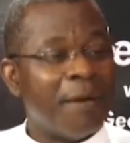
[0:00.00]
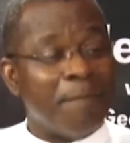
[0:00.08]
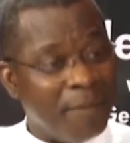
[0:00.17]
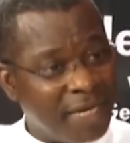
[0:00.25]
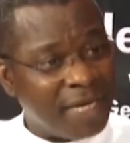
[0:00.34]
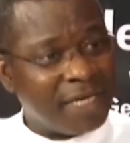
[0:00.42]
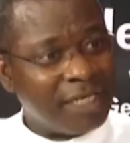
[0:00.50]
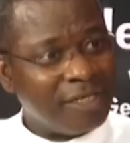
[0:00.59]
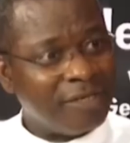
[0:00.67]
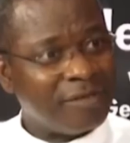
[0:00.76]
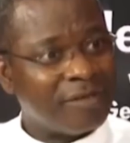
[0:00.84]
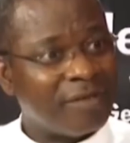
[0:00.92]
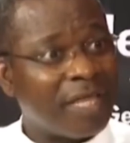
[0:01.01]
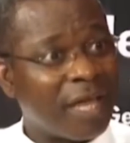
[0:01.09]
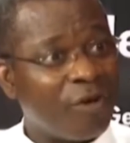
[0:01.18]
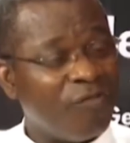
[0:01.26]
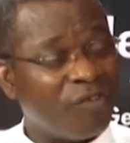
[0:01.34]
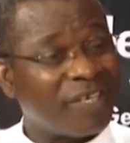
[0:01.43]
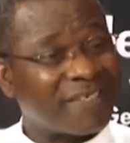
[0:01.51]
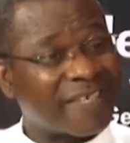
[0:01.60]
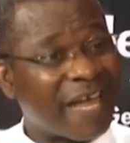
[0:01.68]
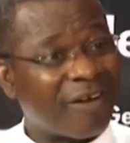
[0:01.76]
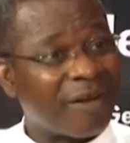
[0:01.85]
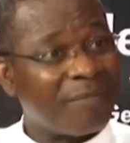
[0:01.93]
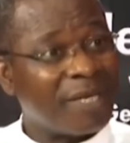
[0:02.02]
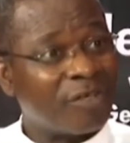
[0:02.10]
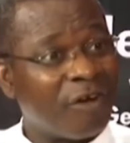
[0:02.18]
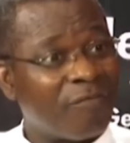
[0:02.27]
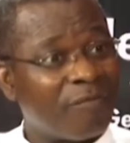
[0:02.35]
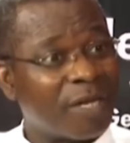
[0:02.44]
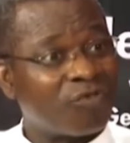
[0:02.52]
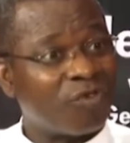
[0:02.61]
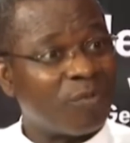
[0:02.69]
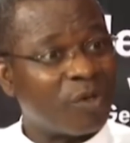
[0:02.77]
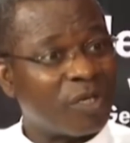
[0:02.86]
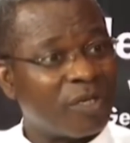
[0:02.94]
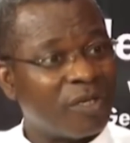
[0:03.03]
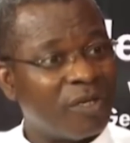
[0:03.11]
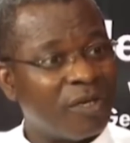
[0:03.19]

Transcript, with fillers: meaning they are going for the sacrament of matrimony.